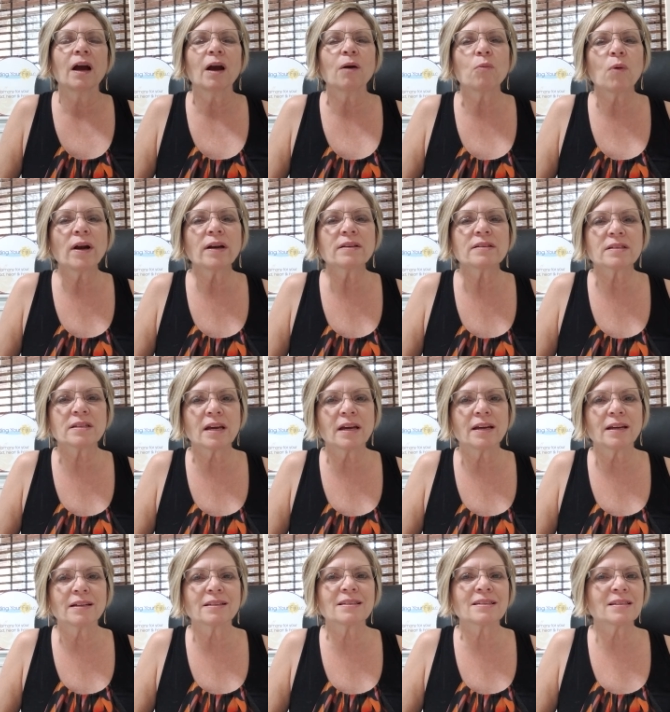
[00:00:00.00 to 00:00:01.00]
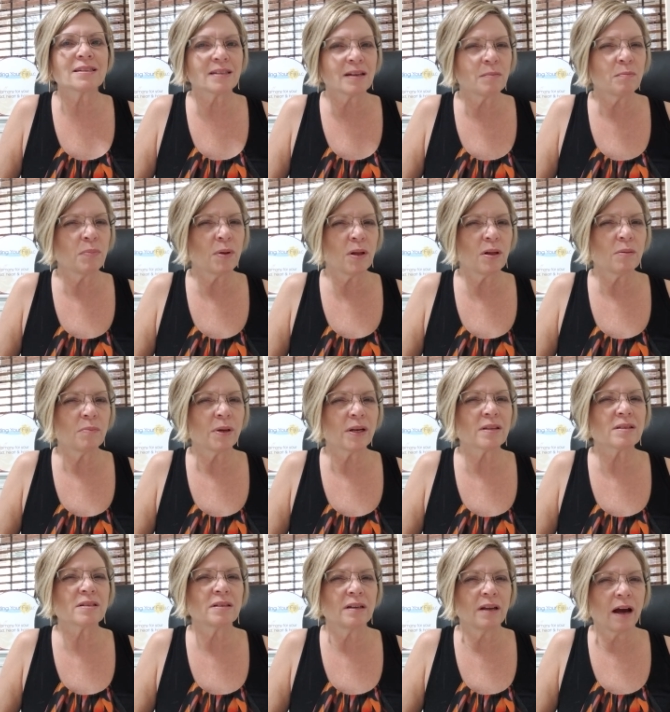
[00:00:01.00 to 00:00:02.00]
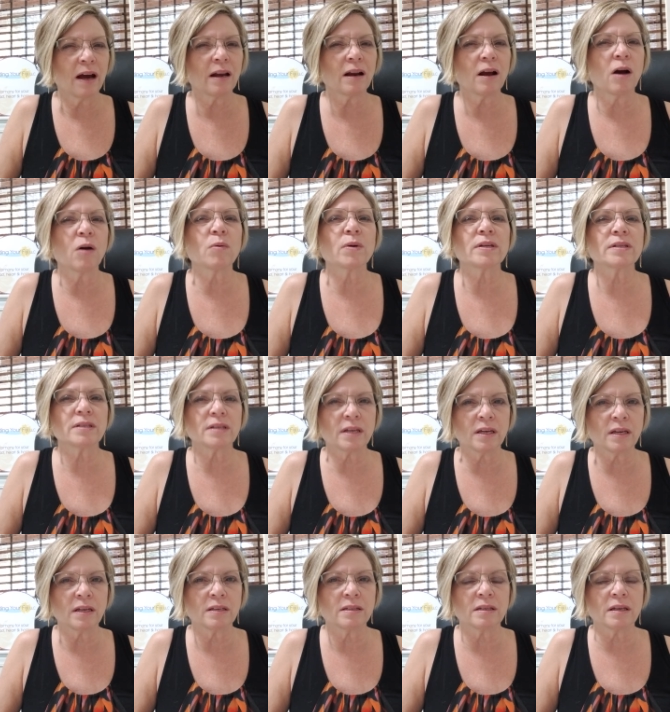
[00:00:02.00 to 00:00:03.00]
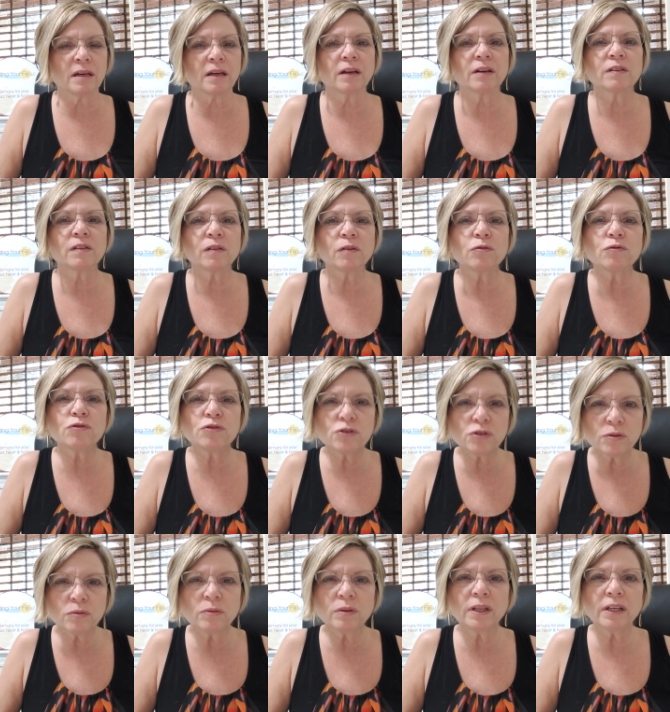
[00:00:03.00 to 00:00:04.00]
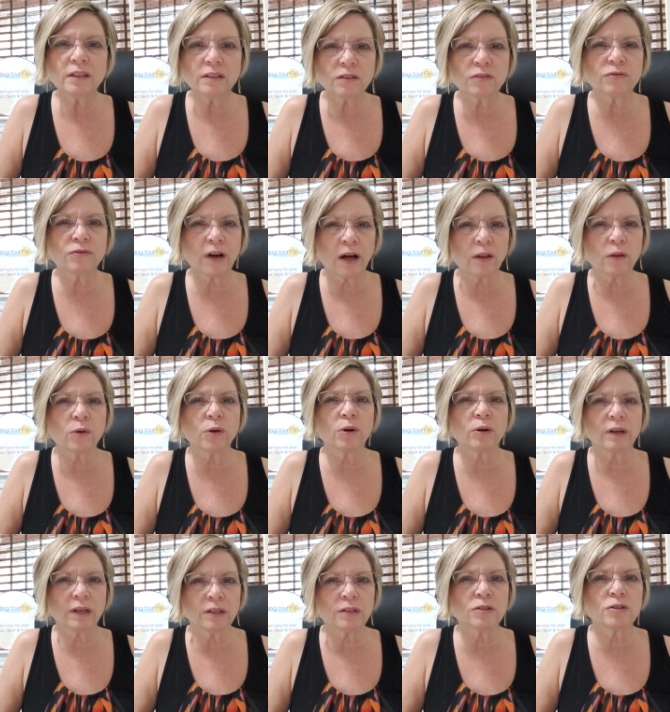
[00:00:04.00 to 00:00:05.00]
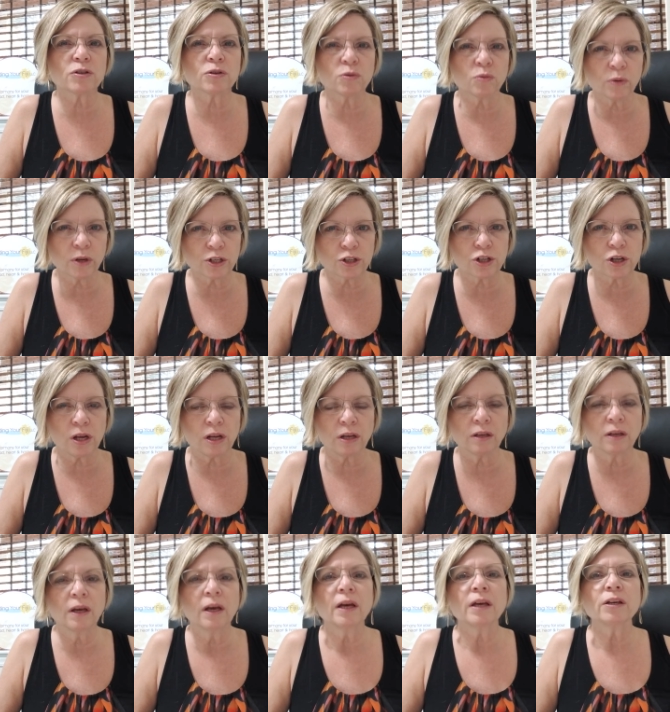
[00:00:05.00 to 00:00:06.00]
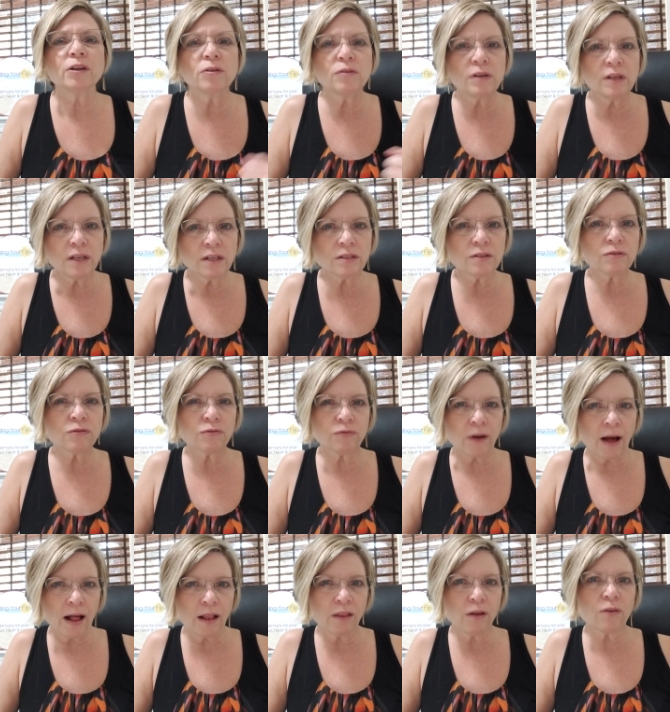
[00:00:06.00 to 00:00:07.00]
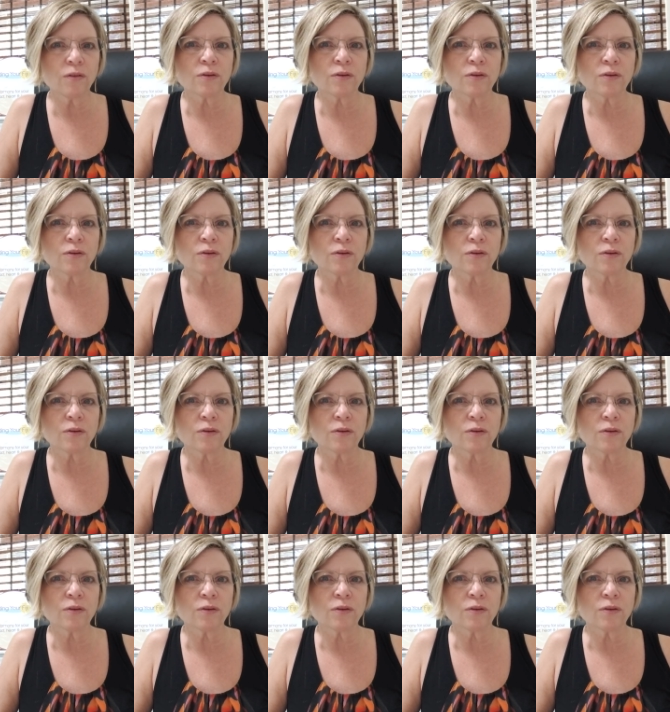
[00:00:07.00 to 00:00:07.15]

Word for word: want to say it's simple, but it's not always easy, because you do need to follow your intuition. You need to follow